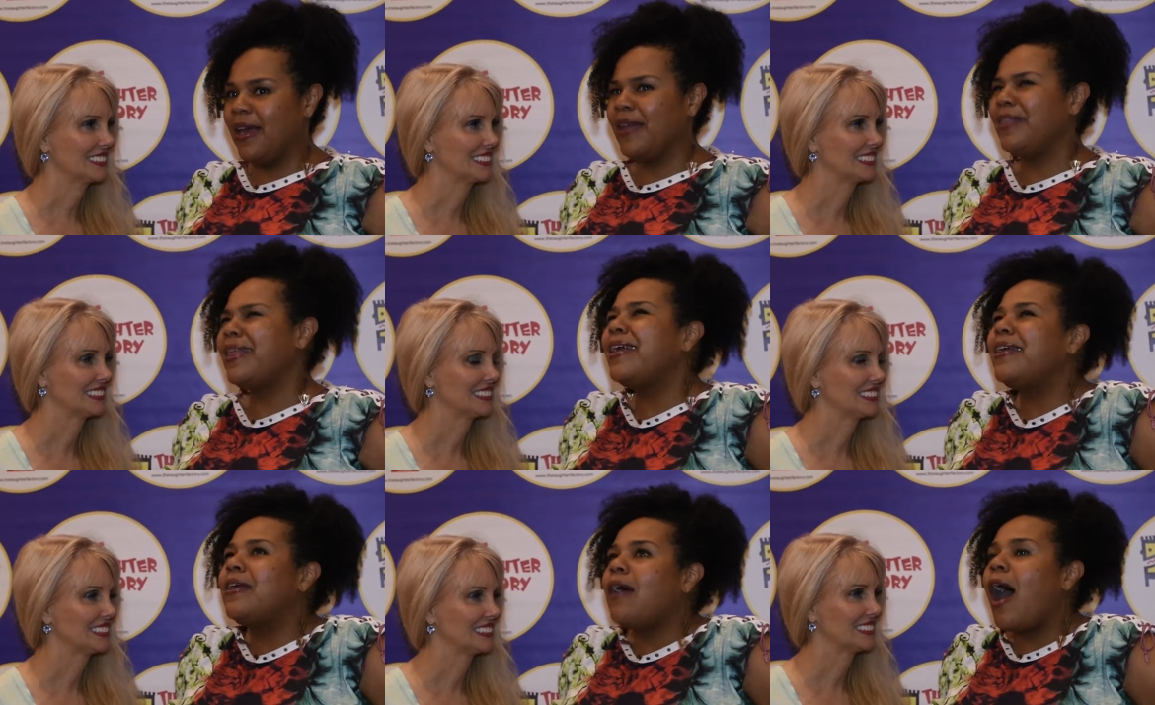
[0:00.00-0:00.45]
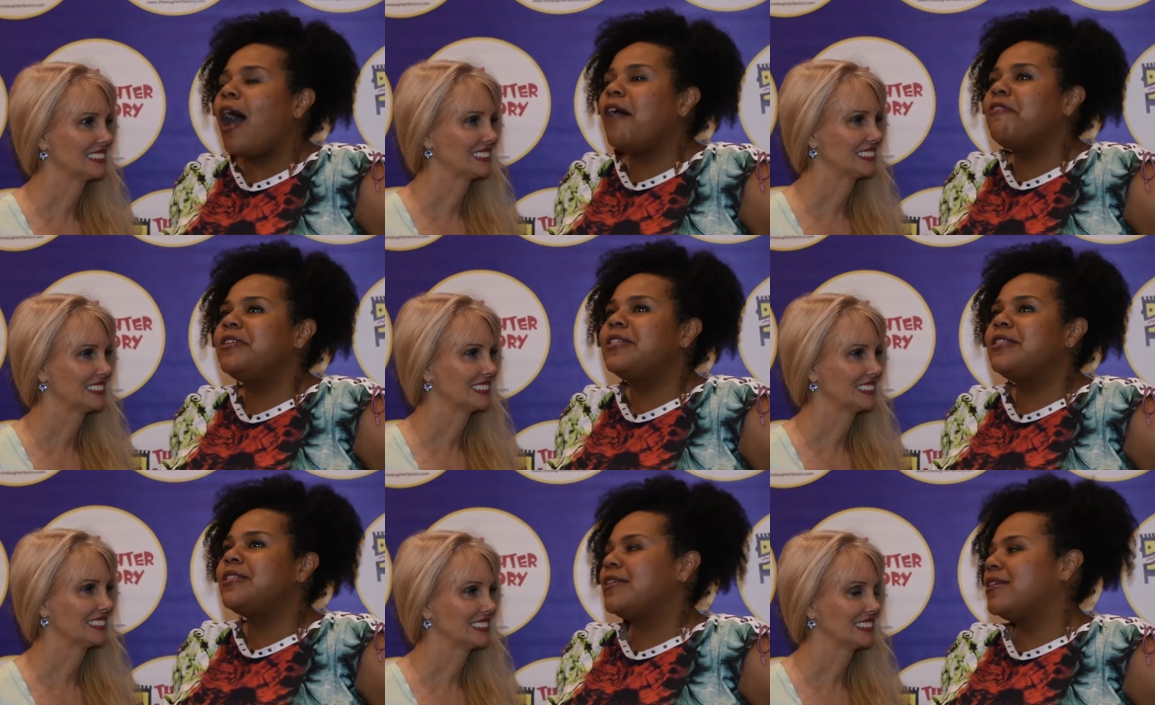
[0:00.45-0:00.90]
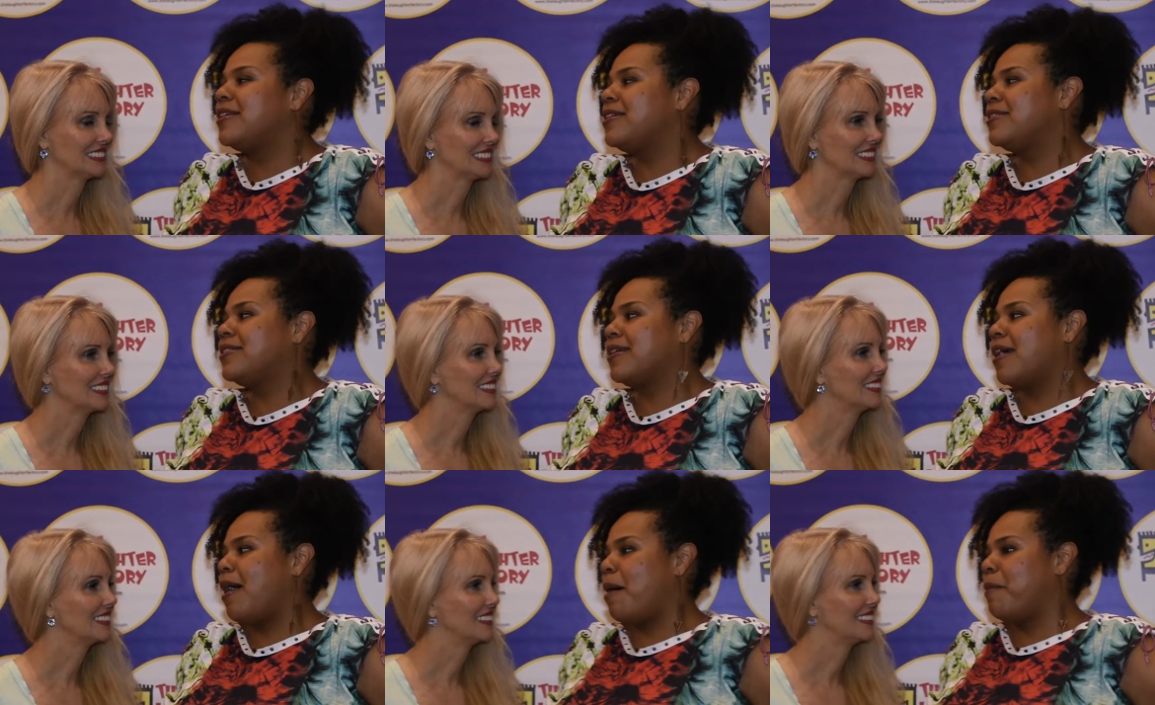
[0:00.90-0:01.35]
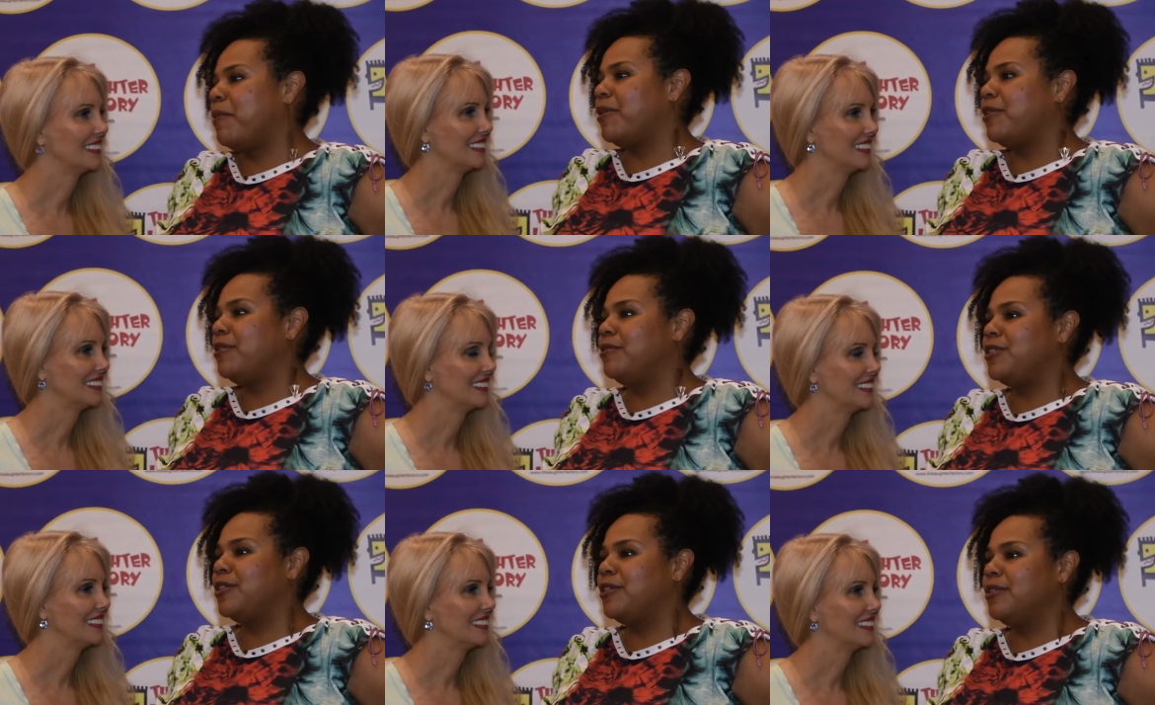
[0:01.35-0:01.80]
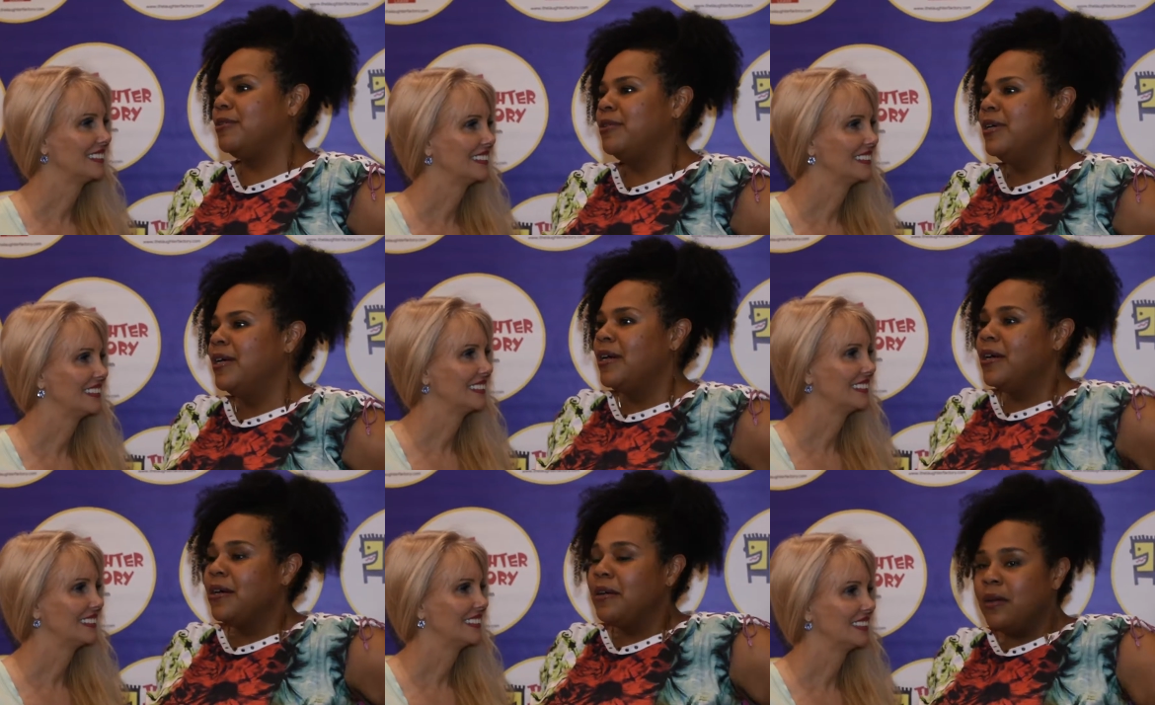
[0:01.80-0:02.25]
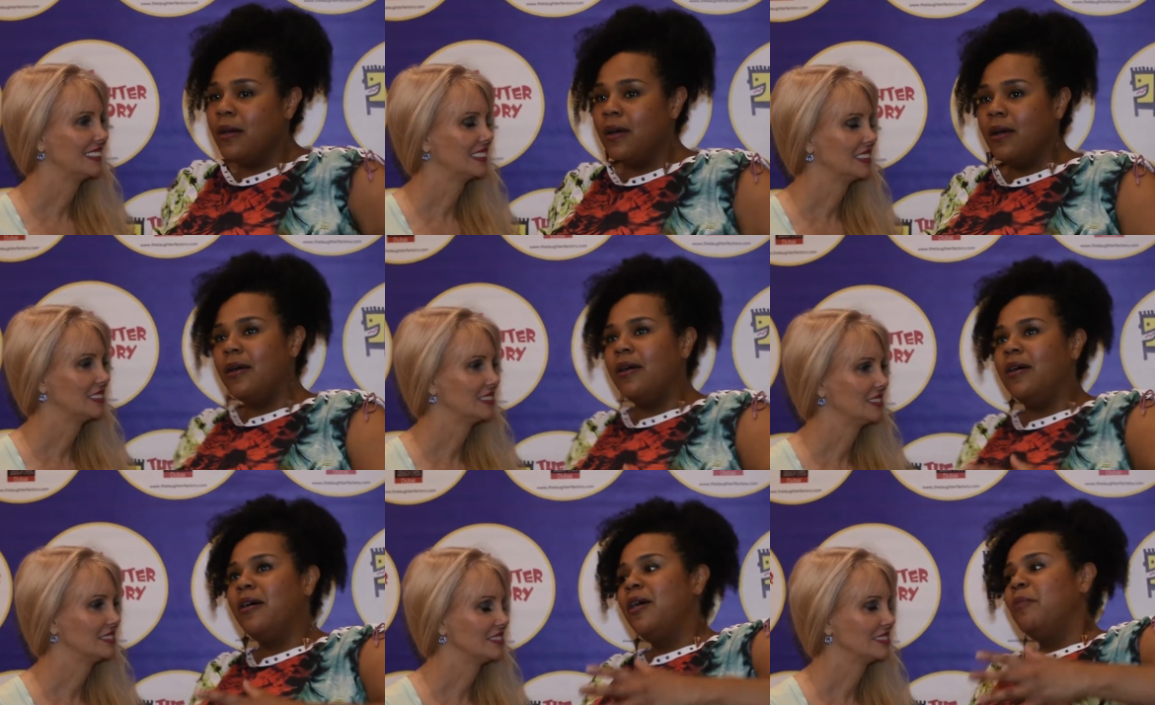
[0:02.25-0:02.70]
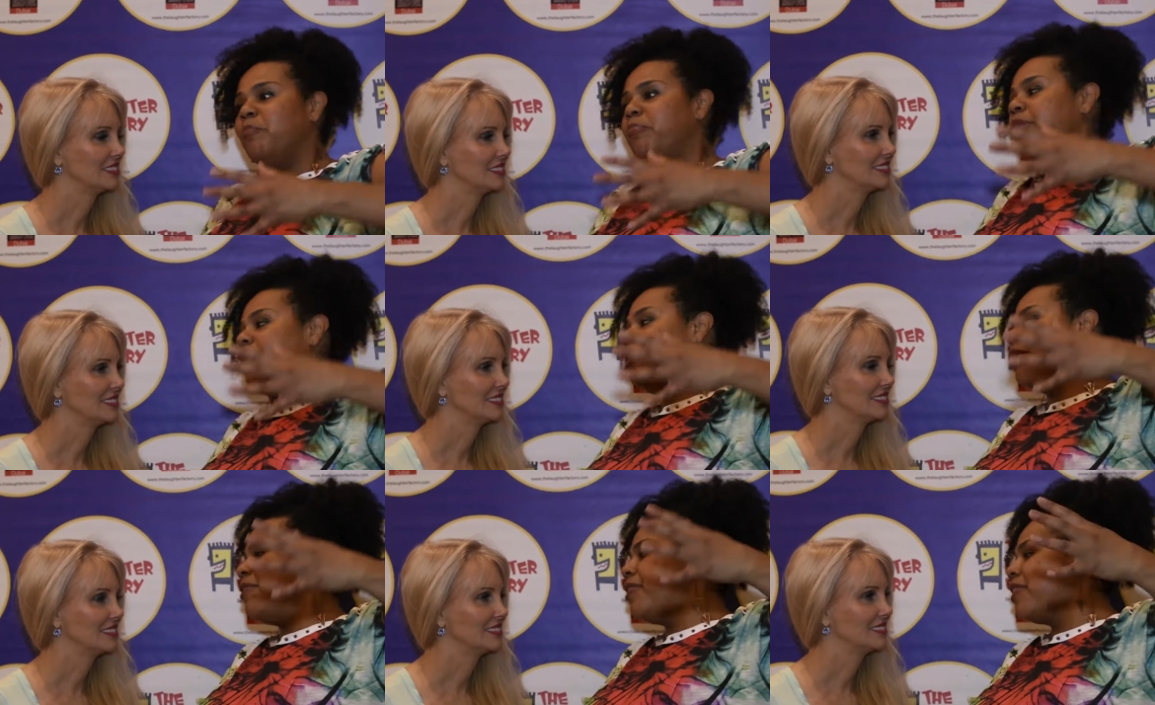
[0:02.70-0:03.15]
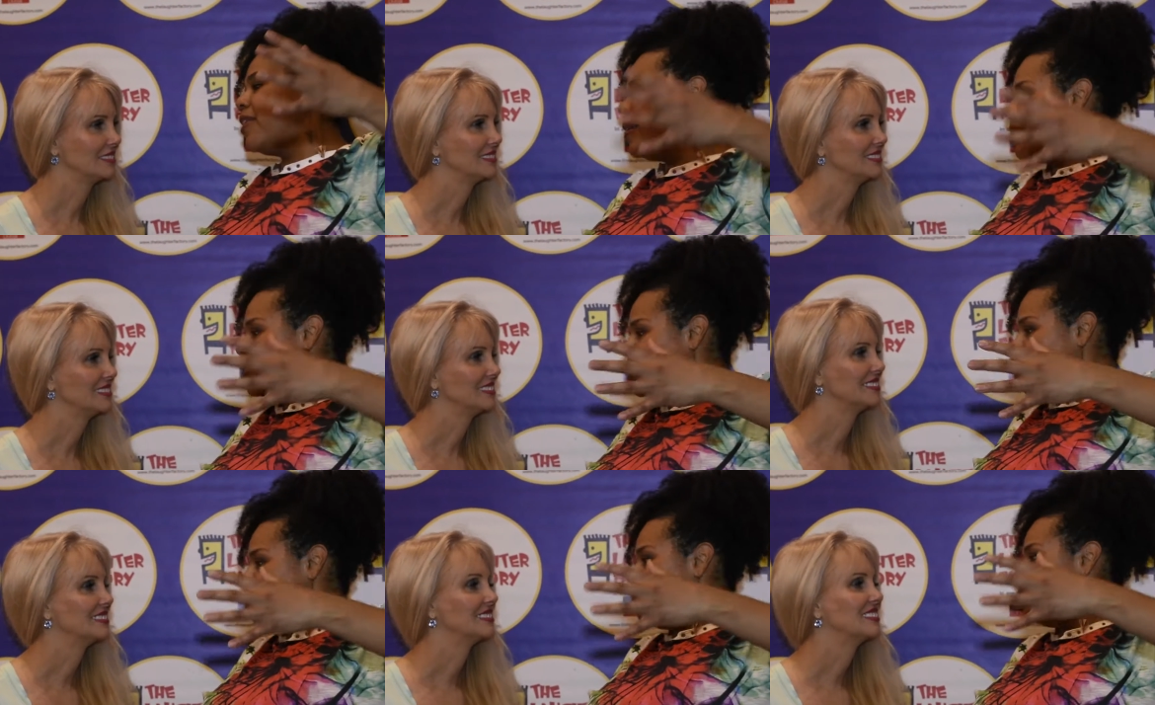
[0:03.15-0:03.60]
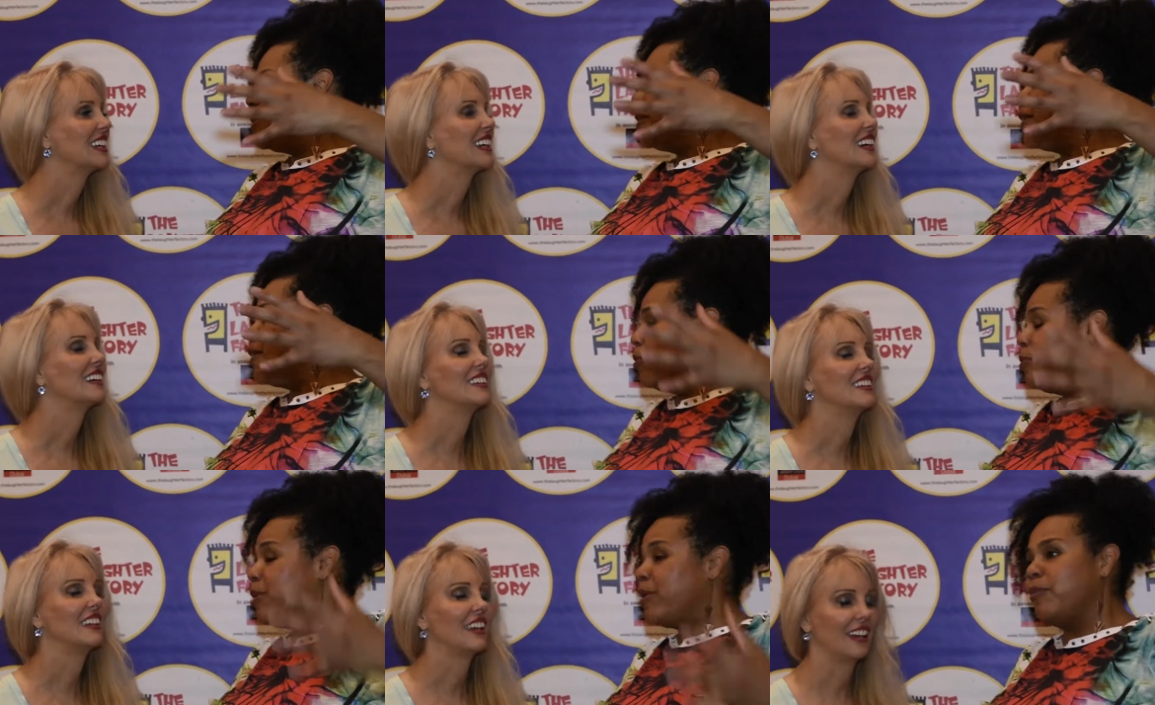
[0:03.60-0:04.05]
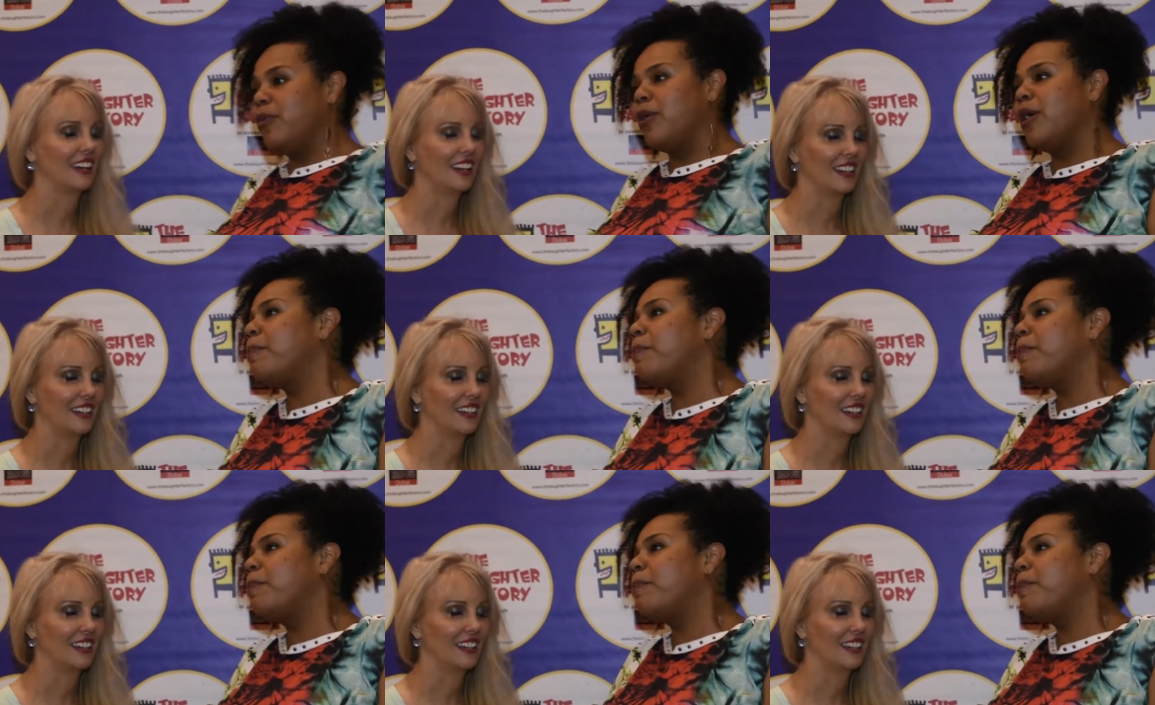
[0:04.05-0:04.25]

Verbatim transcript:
Speaker 1: Like, obviously, as a comic, you do uh, blow things up a little bit more.